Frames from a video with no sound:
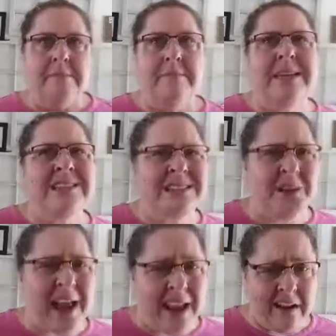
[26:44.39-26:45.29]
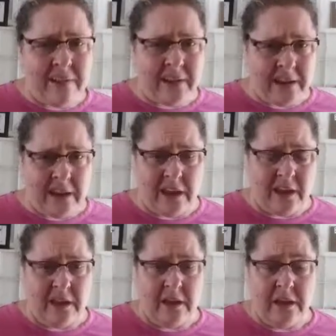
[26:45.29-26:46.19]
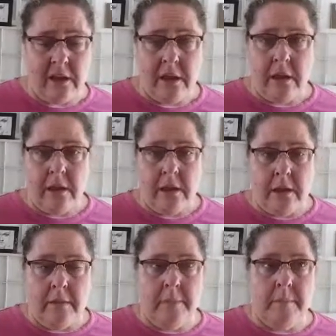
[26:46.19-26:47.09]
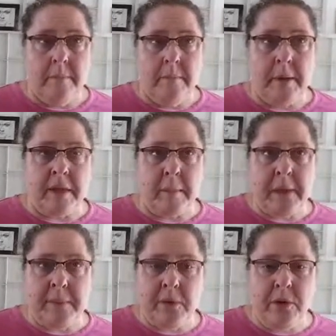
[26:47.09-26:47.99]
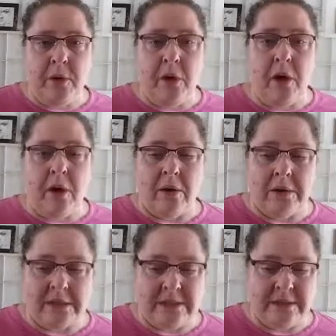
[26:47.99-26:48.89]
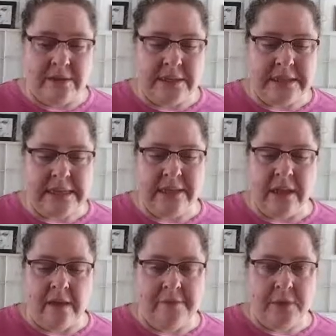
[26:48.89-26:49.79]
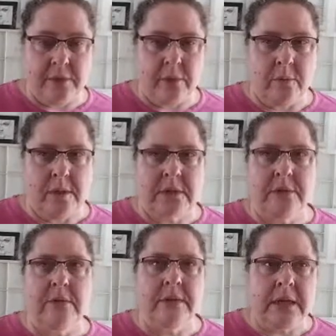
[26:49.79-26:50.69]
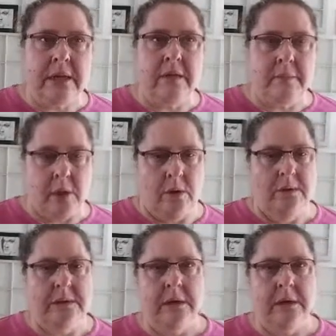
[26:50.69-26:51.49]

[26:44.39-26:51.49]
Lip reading: Because they're aggravating. But the people who are hardest to extend love to are the ones who need it the most.